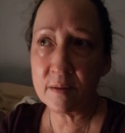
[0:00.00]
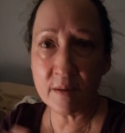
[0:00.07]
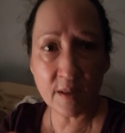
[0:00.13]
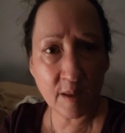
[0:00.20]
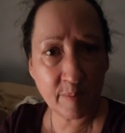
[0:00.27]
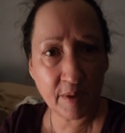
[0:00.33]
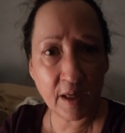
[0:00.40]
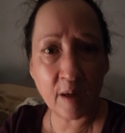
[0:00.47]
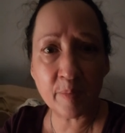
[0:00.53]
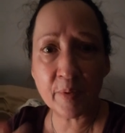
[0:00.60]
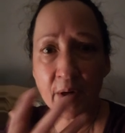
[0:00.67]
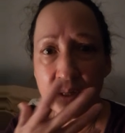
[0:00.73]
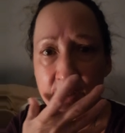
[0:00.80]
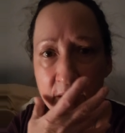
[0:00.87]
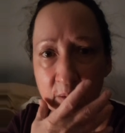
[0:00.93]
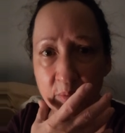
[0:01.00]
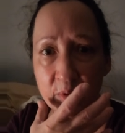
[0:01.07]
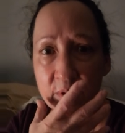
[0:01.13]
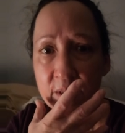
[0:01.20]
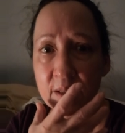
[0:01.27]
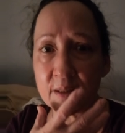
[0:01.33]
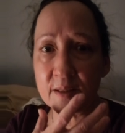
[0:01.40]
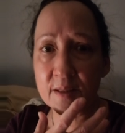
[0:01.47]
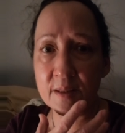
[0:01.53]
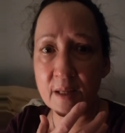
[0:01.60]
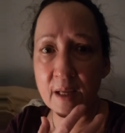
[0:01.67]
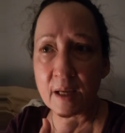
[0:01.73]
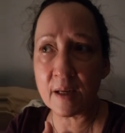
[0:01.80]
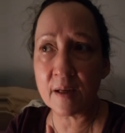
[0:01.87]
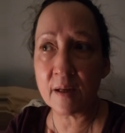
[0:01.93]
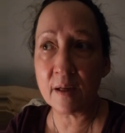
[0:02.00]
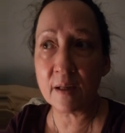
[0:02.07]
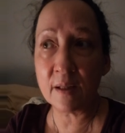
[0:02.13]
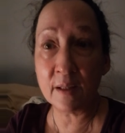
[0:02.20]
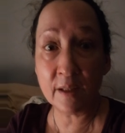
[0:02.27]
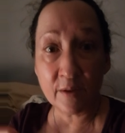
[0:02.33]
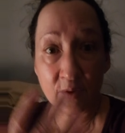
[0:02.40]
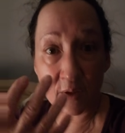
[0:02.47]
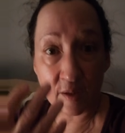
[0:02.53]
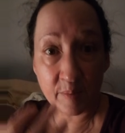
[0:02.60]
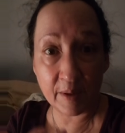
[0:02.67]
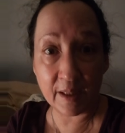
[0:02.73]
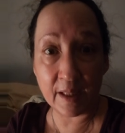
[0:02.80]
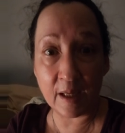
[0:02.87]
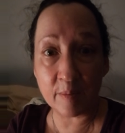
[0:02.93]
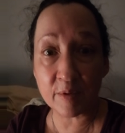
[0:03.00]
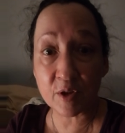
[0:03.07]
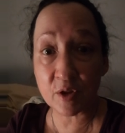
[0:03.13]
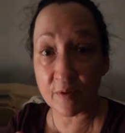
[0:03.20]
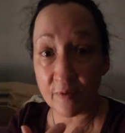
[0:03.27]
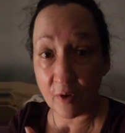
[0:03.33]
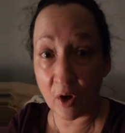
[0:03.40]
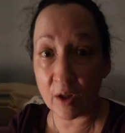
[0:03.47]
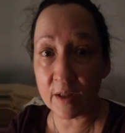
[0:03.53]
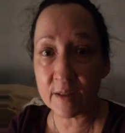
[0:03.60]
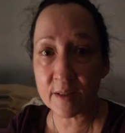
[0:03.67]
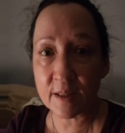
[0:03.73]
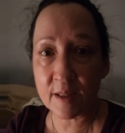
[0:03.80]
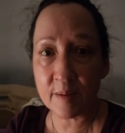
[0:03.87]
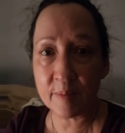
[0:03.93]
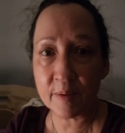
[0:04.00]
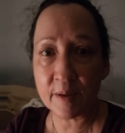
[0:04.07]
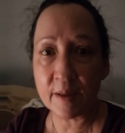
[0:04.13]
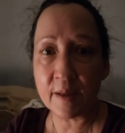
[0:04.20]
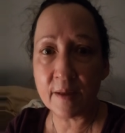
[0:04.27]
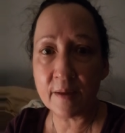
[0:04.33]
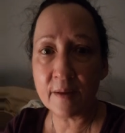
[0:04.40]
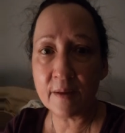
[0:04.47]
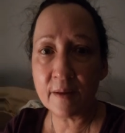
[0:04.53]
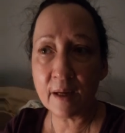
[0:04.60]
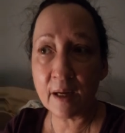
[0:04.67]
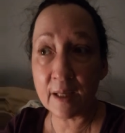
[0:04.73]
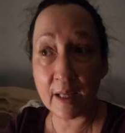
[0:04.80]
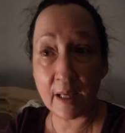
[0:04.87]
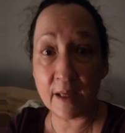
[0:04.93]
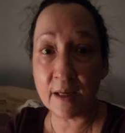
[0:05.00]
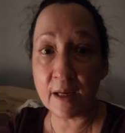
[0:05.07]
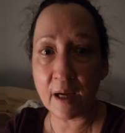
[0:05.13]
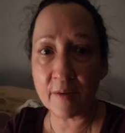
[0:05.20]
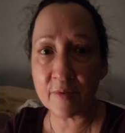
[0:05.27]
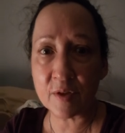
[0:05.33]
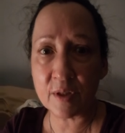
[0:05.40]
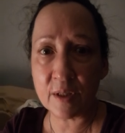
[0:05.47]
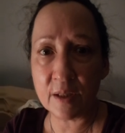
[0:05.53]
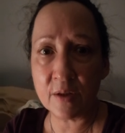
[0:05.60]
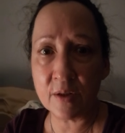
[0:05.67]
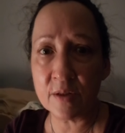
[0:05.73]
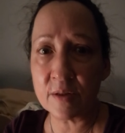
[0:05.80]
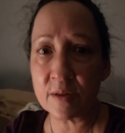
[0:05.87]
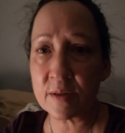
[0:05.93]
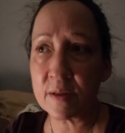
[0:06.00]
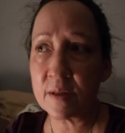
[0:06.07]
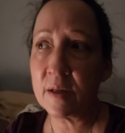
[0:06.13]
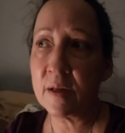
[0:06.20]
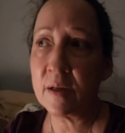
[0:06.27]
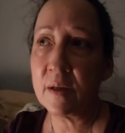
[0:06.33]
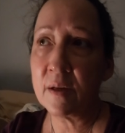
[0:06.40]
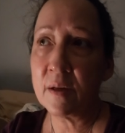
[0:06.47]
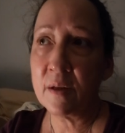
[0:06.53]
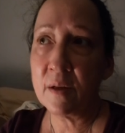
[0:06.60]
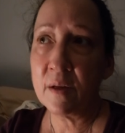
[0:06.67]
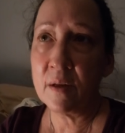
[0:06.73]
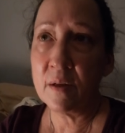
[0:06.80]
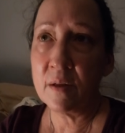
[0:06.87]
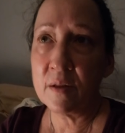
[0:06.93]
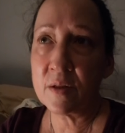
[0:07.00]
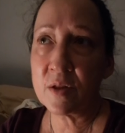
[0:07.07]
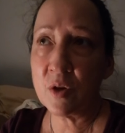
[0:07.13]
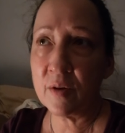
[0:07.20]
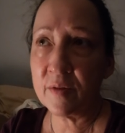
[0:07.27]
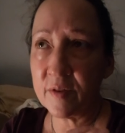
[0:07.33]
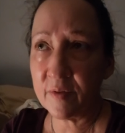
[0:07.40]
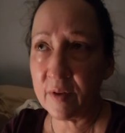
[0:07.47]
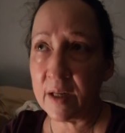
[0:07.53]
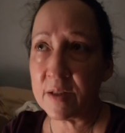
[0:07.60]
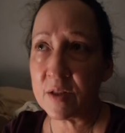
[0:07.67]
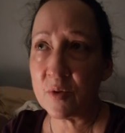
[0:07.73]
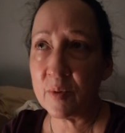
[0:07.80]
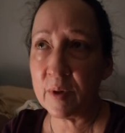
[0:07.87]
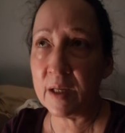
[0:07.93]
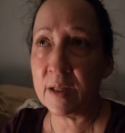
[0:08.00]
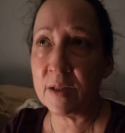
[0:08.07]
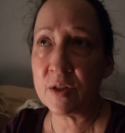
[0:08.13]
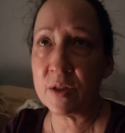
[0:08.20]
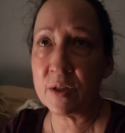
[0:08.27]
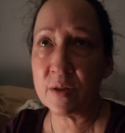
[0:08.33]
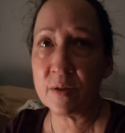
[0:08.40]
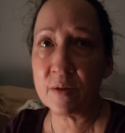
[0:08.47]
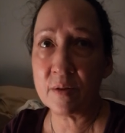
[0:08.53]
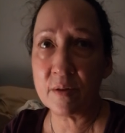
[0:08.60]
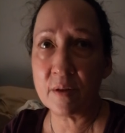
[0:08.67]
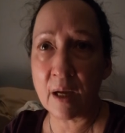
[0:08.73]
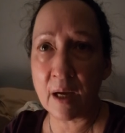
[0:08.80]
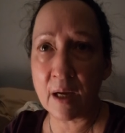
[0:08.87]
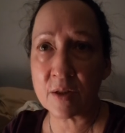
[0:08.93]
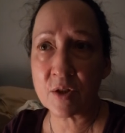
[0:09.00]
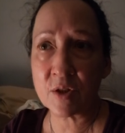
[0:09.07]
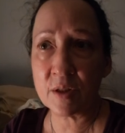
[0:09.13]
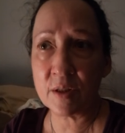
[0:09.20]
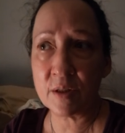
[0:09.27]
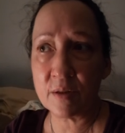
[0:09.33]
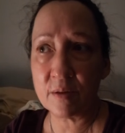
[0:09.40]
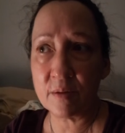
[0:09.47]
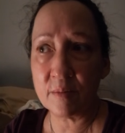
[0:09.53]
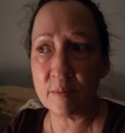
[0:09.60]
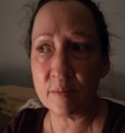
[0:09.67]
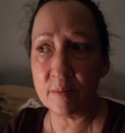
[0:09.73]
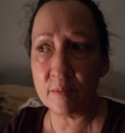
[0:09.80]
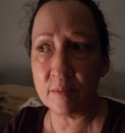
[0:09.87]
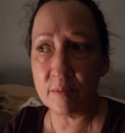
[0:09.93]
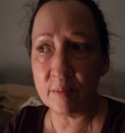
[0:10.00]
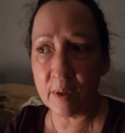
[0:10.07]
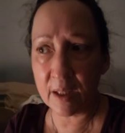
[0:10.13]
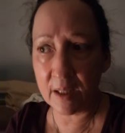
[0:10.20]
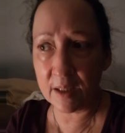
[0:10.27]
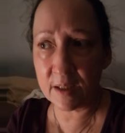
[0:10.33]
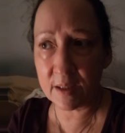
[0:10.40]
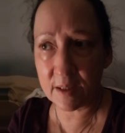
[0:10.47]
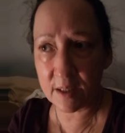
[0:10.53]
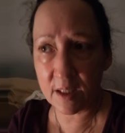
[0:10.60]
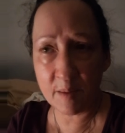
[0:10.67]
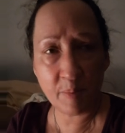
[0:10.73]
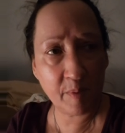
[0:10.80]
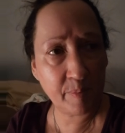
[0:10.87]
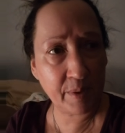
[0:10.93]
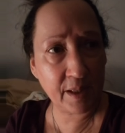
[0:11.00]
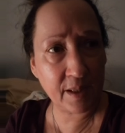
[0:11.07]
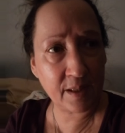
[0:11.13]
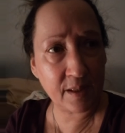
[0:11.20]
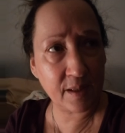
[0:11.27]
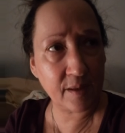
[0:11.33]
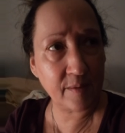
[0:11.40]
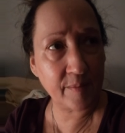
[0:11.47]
sleeping upright sleeping with this thing literally being able to fall asleep again after years. So I've devised a way to actually begin to sleep a bit.